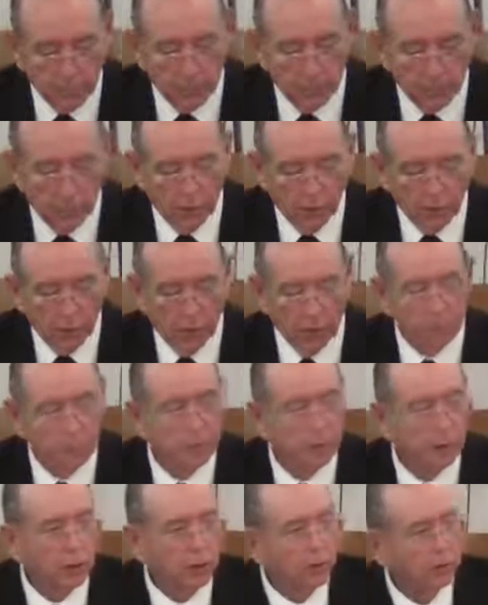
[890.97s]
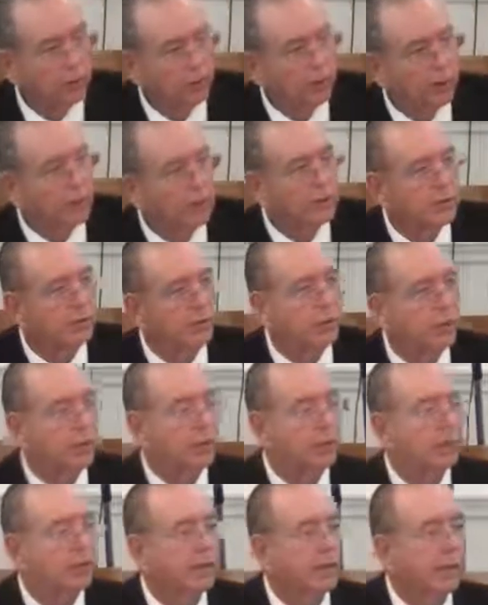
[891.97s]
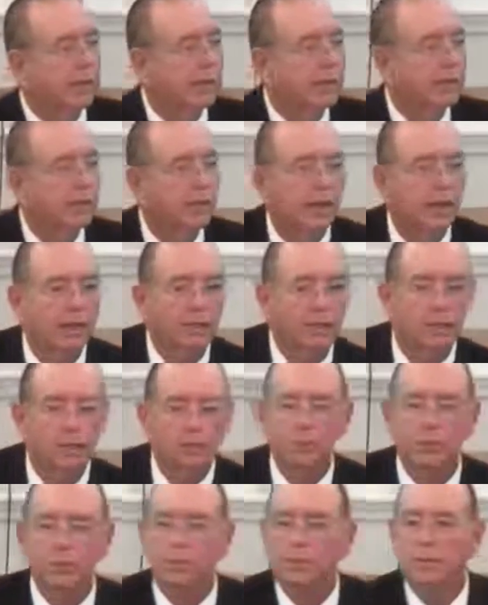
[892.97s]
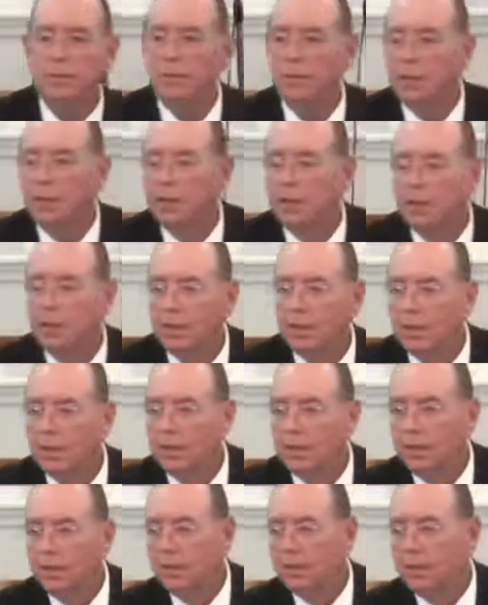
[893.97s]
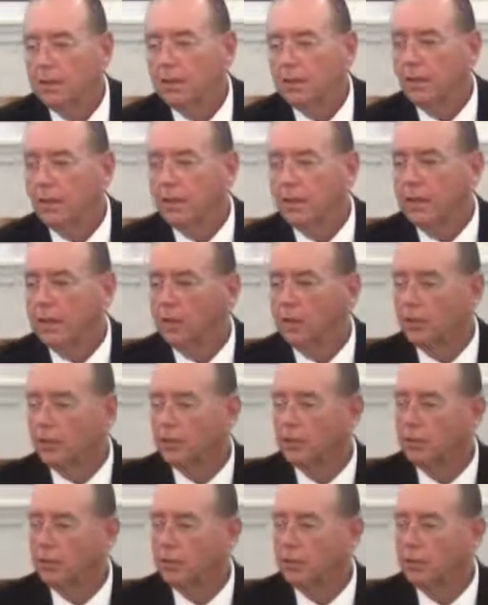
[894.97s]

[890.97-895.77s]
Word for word: Her and her husband, good friends of mine and Terry's, they have two great young